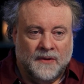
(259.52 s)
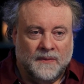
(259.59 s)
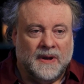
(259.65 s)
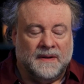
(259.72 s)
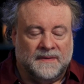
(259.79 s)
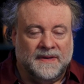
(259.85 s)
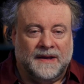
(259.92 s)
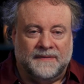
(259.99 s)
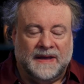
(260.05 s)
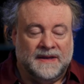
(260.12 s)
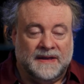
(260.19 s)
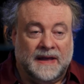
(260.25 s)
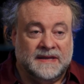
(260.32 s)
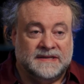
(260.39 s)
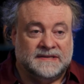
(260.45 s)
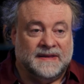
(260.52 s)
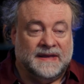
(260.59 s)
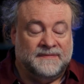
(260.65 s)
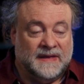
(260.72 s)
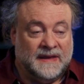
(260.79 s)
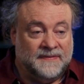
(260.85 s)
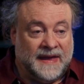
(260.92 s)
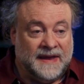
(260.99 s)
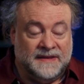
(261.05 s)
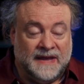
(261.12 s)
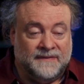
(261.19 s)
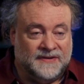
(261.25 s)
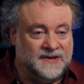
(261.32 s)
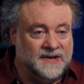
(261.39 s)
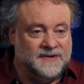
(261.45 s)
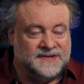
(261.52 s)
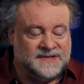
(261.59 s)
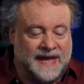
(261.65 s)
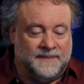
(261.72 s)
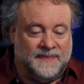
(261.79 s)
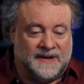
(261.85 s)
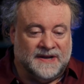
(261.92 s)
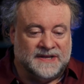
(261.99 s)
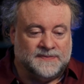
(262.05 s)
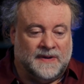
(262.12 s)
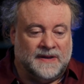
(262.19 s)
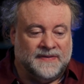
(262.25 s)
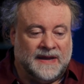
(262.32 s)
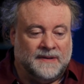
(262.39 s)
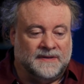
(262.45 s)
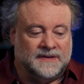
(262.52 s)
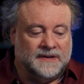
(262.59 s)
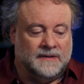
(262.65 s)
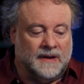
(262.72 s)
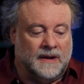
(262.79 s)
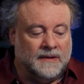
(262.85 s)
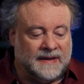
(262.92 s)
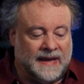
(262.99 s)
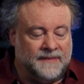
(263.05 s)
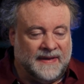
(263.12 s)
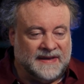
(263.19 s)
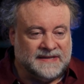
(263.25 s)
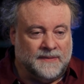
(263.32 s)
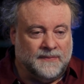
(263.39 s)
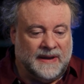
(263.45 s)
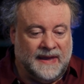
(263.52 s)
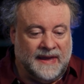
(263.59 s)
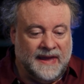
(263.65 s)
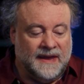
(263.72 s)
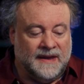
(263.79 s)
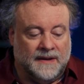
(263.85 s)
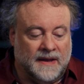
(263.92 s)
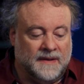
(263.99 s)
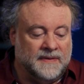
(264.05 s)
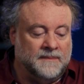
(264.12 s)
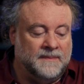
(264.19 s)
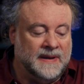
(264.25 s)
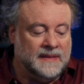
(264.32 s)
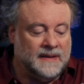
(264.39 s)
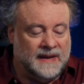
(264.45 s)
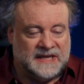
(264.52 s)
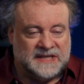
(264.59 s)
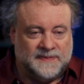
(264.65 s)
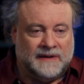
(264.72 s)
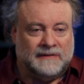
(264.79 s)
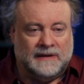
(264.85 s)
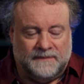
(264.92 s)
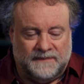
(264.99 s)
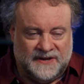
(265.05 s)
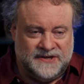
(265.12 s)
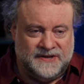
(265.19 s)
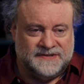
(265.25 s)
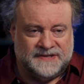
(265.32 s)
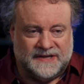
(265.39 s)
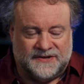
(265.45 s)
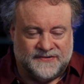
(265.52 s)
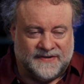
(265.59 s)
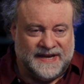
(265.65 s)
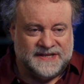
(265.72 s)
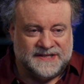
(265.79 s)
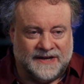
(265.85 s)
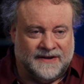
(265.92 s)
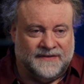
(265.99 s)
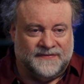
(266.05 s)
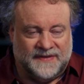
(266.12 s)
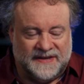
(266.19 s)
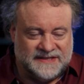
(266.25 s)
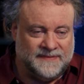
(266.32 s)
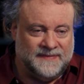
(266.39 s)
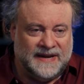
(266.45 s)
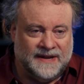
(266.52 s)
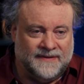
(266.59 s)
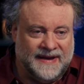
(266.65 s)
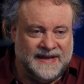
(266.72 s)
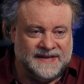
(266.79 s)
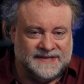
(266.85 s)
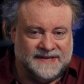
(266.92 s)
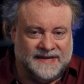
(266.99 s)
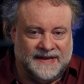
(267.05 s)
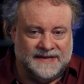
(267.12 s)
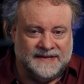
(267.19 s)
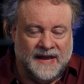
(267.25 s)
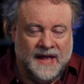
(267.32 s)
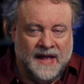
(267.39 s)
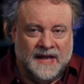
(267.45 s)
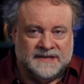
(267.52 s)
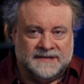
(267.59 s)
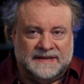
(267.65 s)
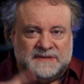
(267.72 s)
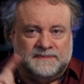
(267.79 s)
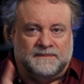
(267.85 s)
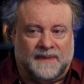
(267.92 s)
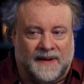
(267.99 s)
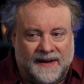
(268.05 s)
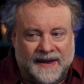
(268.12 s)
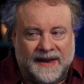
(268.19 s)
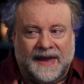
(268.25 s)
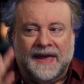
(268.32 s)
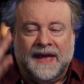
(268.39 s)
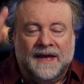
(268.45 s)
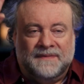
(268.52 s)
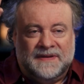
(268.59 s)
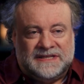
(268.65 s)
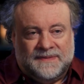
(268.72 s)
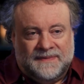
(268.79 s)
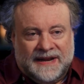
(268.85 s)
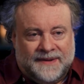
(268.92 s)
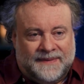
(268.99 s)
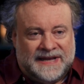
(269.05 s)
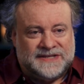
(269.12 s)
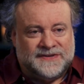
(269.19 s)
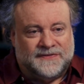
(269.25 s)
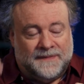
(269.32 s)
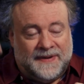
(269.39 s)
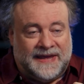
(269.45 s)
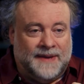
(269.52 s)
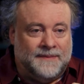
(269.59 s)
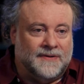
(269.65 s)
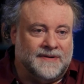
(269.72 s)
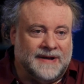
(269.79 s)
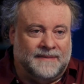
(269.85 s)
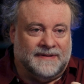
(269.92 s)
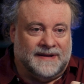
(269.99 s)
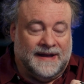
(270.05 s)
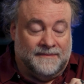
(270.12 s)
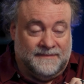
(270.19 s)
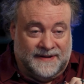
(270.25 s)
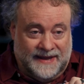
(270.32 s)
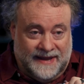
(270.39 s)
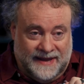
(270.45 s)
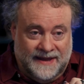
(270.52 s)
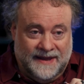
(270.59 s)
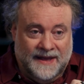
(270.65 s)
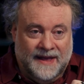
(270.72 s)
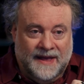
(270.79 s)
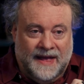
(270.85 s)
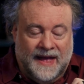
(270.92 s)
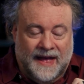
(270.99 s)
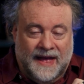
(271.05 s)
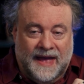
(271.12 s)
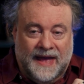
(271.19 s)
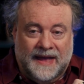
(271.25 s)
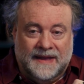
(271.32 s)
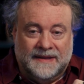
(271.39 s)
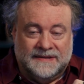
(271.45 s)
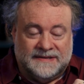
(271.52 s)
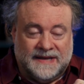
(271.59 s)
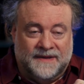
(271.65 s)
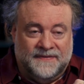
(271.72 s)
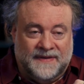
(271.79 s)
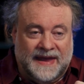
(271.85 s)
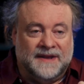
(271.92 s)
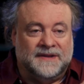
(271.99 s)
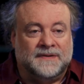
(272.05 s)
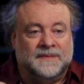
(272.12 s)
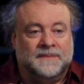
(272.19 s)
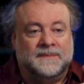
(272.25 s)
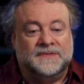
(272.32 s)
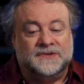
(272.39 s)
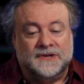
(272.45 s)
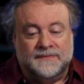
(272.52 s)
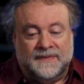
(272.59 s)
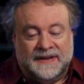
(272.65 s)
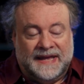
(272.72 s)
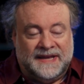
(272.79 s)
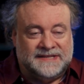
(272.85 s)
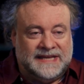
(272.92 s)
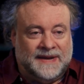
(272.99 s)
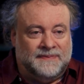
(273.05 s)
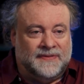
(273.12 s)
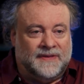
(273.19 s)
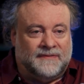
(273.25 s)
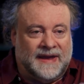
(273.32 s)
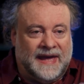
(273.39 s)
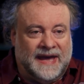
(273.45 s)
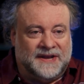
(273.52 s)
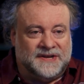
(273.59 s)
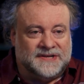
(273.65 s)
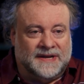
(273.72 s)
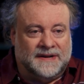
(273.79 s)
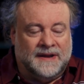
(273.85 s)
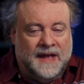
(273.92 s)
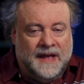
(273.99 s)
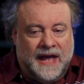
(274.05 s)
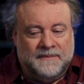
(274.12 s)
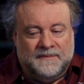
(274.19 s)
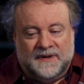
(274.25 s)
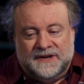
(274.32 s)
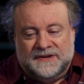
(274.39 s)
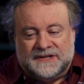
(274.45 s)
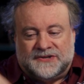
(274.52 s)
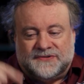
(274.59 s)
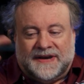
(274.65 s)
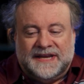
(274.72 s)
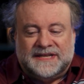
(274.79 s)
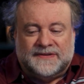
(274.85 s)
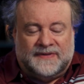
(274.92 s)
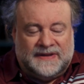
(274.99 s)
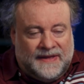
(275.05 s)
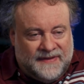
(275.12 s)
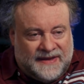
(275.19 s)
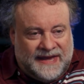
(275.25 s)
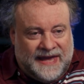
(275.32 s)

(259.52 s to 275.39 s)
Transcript: Well, no, it's they, they, they never use that because what they all do, okay, they say, we're here, the Miller experiment produces a trace of this amino acid. So let's buy this amino acid from a chemical com- company uh, and then do the next step in the reaction and mm. produce a trace of another